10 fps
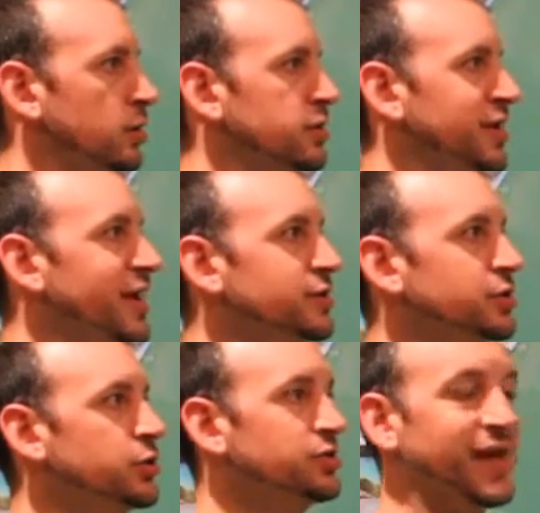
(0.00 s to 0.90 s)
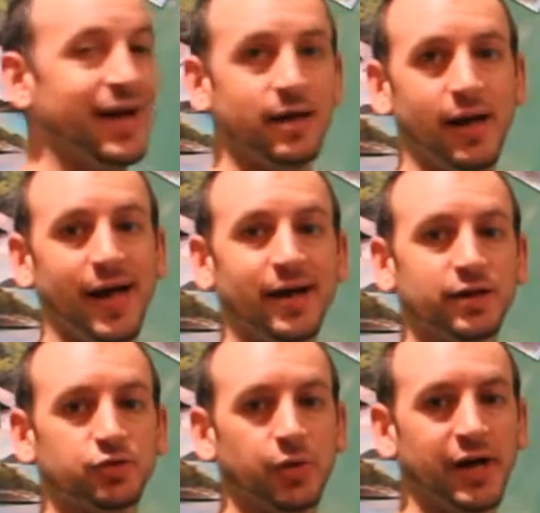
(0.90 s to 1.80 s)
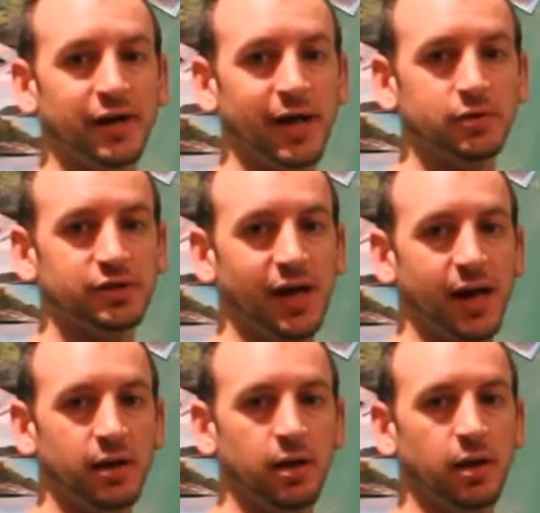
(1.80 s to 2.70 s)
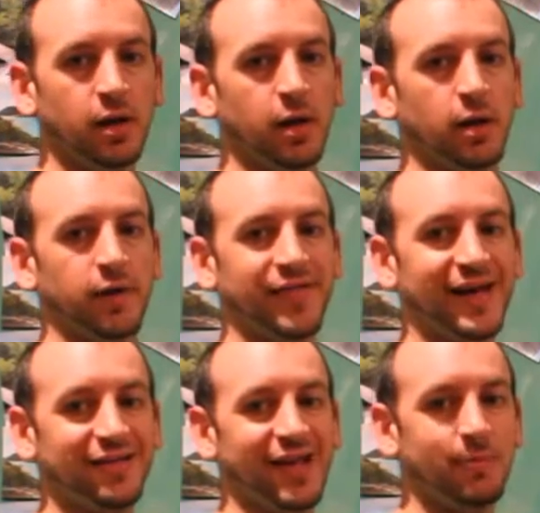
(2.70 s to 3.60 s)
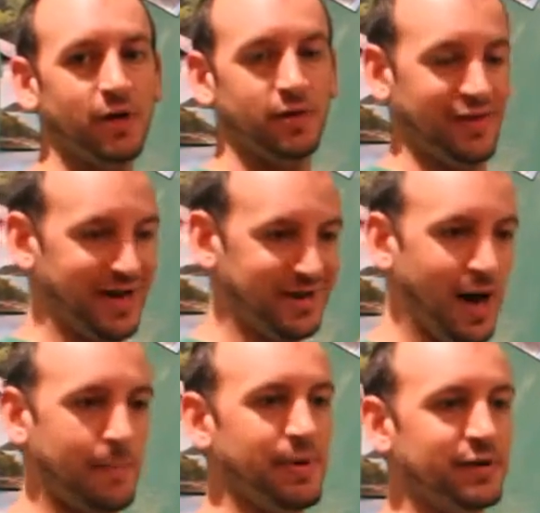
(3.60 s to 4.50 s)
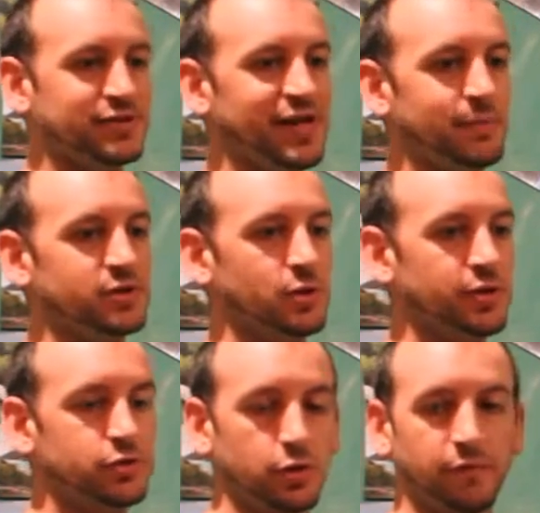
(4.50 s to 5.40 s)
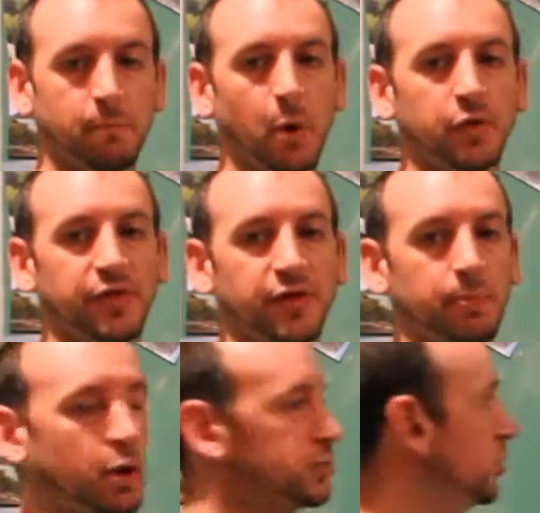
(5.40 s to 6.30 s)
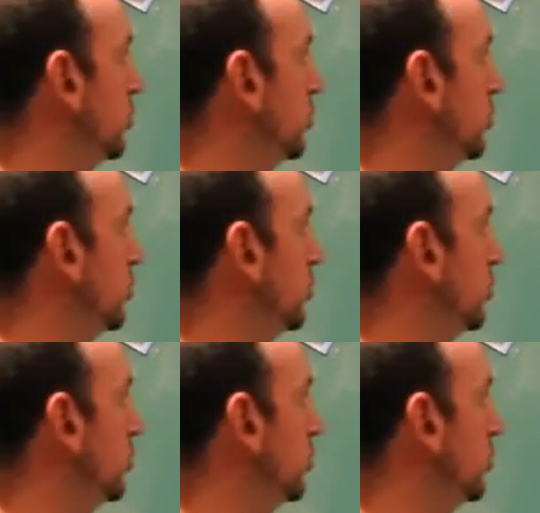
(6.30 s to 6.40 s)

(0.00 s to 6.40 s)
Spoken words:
today is Tuesday and it's raining outside, that statement, that compound statement is only true if both of the parts are